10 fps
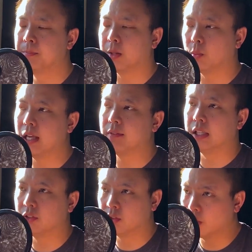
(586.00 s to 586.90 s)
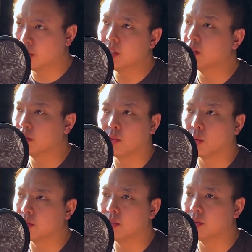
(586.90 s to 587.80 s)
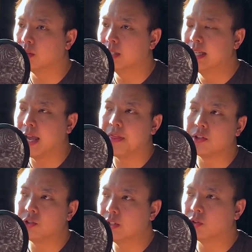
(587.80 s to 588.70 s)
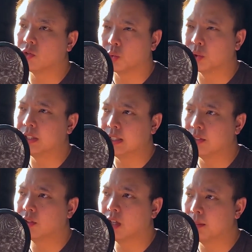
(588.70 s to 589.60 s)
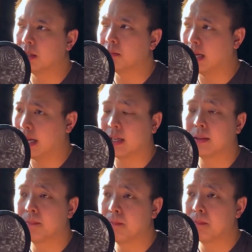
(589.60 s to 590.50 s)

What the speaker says: that we have an eternity to look forward to, and that Jesus really is coming back.